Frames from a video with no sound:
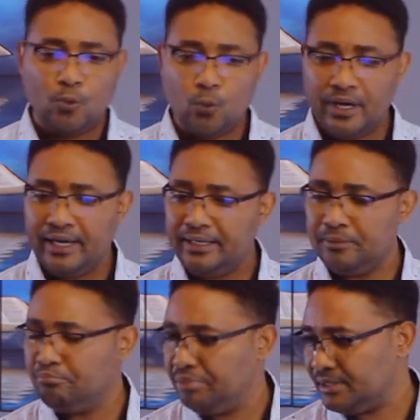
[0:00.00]
where
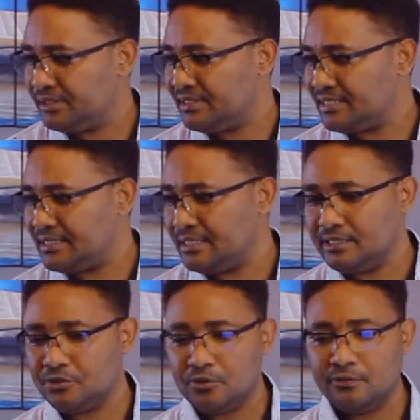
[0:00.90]
he built the
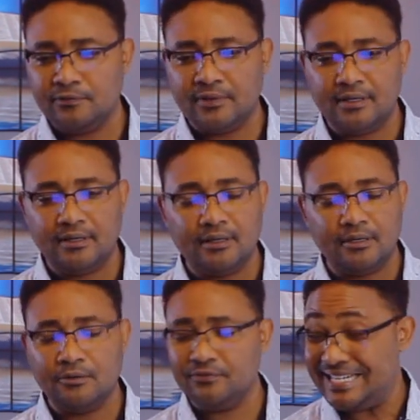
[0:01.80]
cities
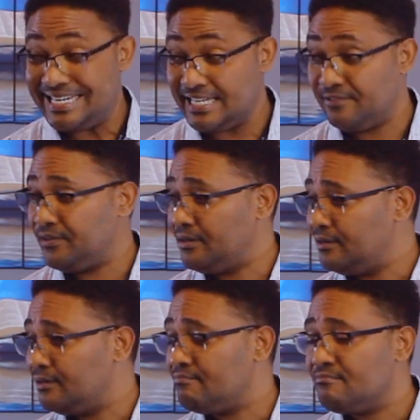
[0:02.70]
of Nineveh,
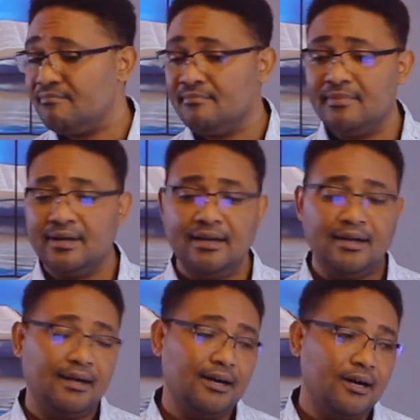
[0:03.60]

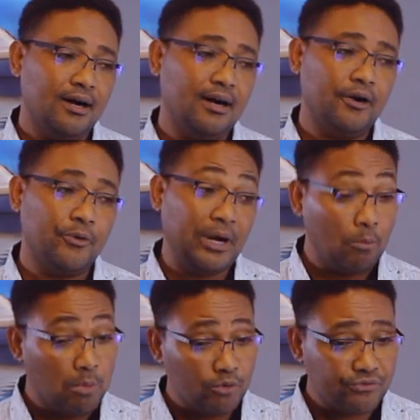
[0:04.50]

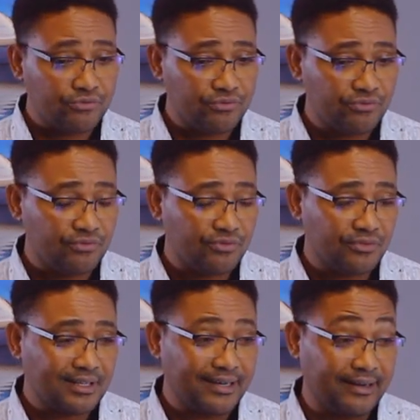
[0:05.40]
Rehoboth,
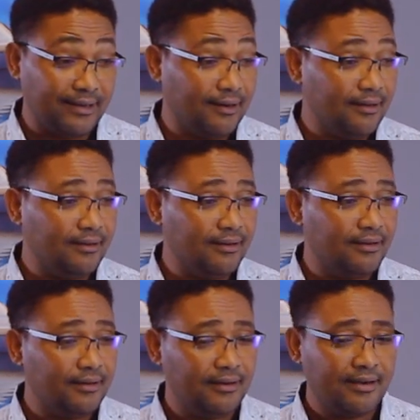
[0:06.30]
Keilah,